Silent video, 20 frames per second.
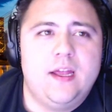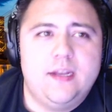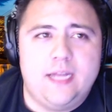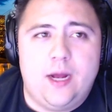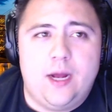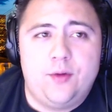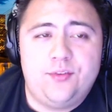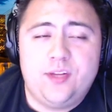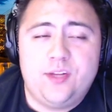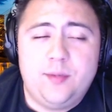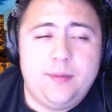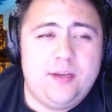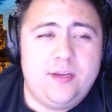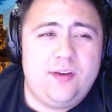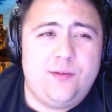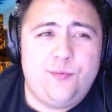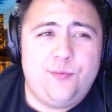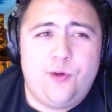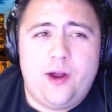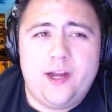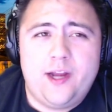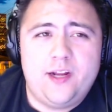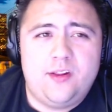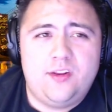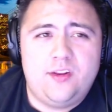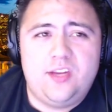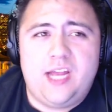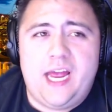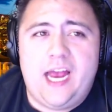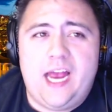Now, it's going to be tough for
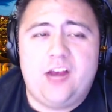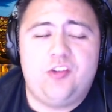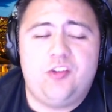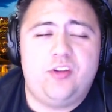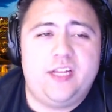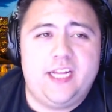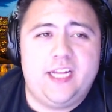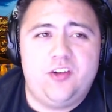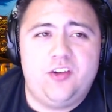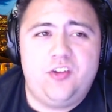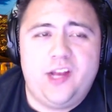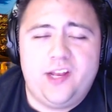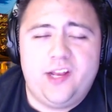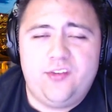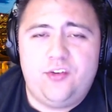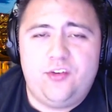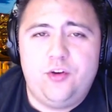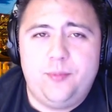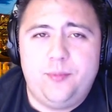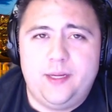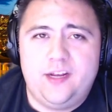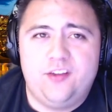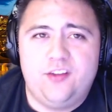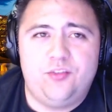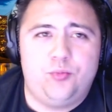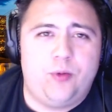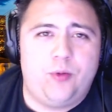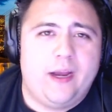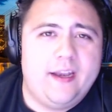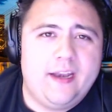Heinola to actually get a chance to
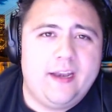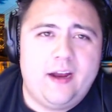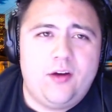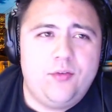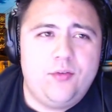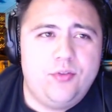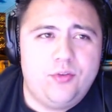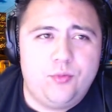because right now